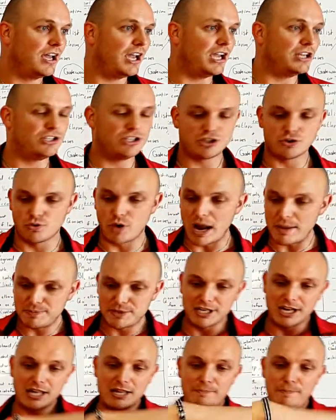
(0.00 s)
it just
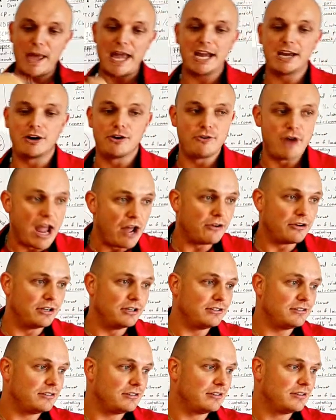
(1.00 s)
wraps another packet around
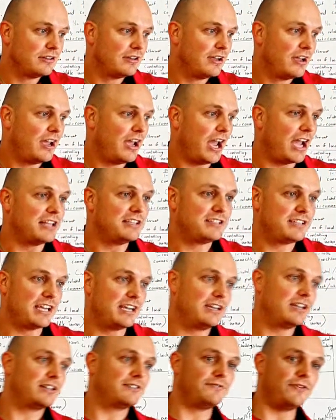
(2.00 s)
it and
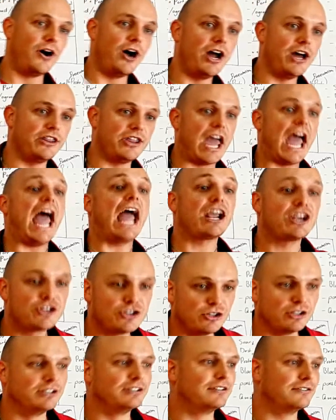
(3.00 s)
sends it via the
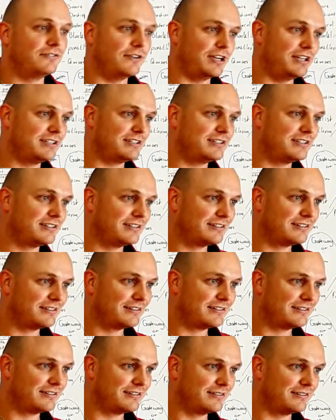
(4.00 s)
actual interface.
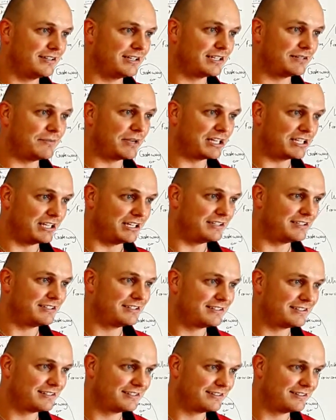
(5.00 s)
Does it make
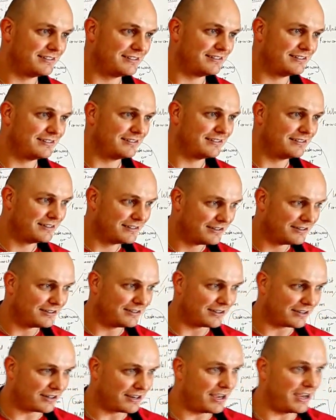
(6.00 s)
sense?
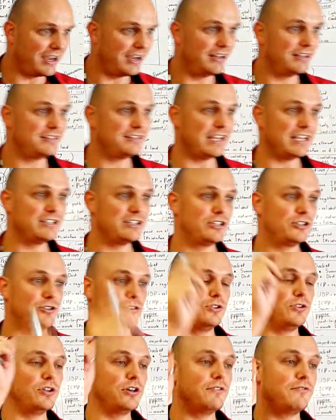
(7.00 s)
Okay, it sends it
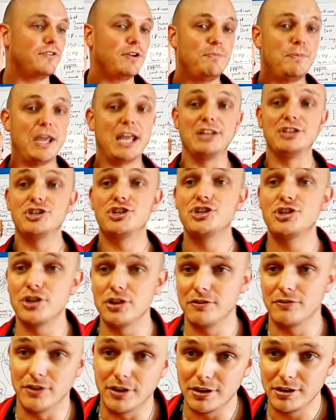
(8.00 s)
to the VPN
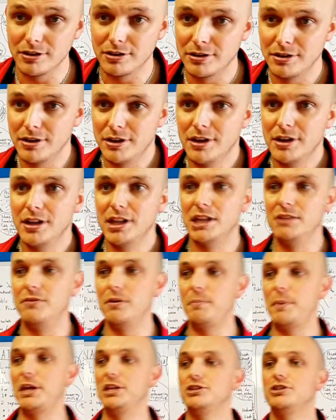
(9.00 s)
server. The
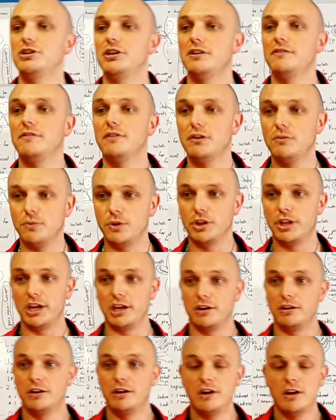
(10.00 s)
VPN server will
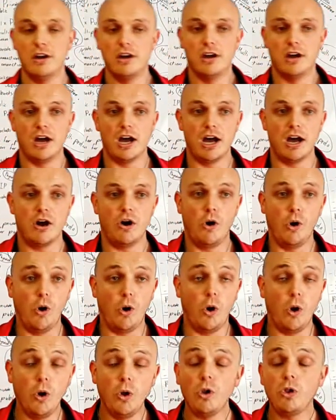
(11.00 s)
then,
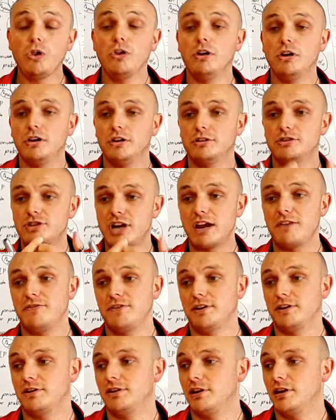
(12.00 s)
all
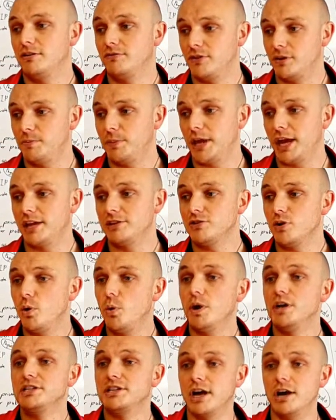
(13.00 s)
traffic in VPNs
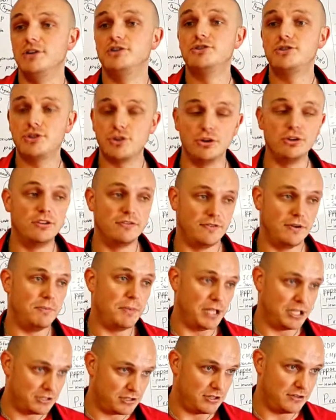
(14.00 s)
always goes through the
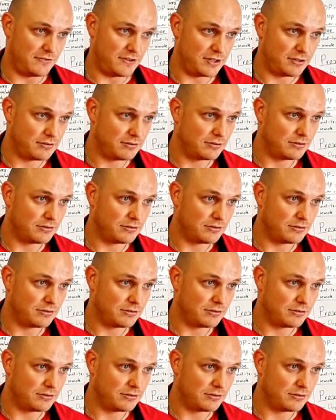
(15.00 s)
VPN server.